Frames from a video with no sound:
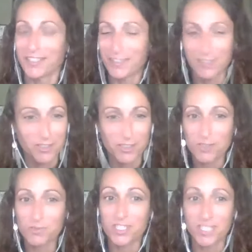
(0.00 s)
Young
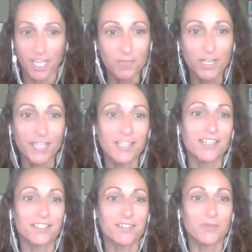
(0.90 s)
girls were
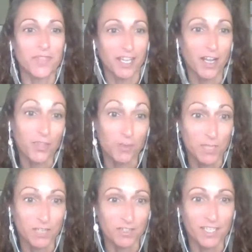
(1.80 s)
celebrated when they got their
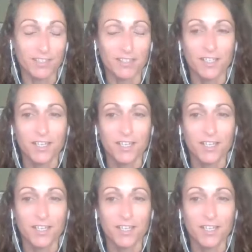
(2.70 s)
period.